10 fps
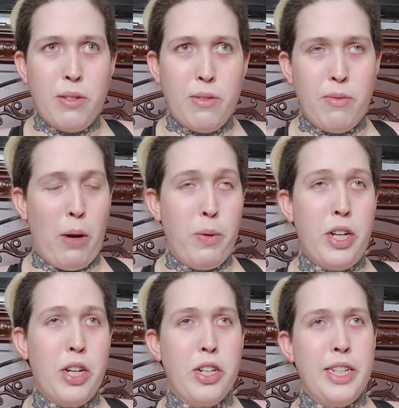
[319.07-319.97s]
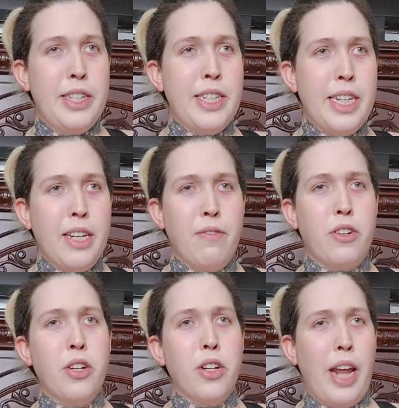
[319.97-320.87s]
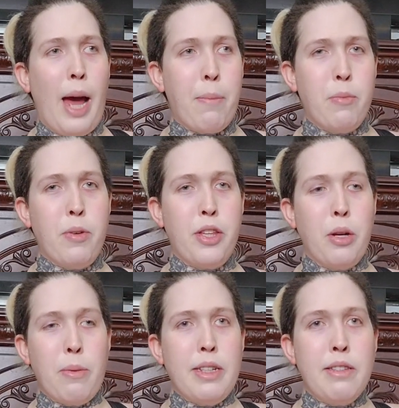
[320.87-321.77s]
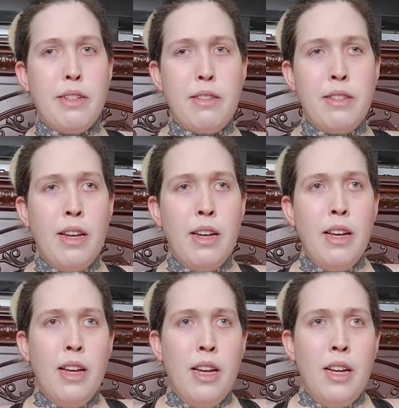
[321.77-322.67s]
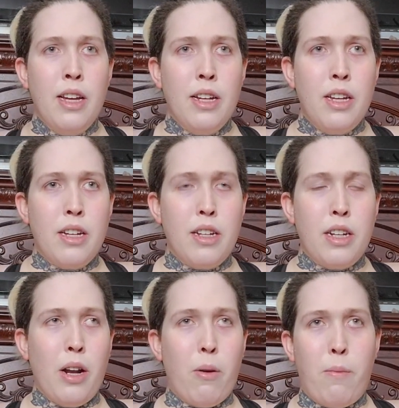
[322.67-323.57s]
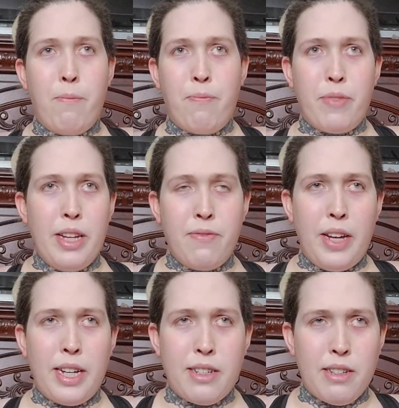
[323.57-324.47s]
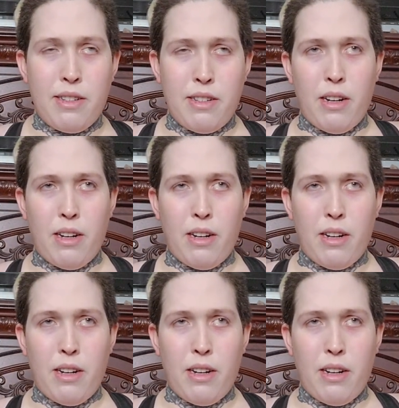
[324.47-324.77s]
that we could conceive could happen with humans. It's, you know, infected,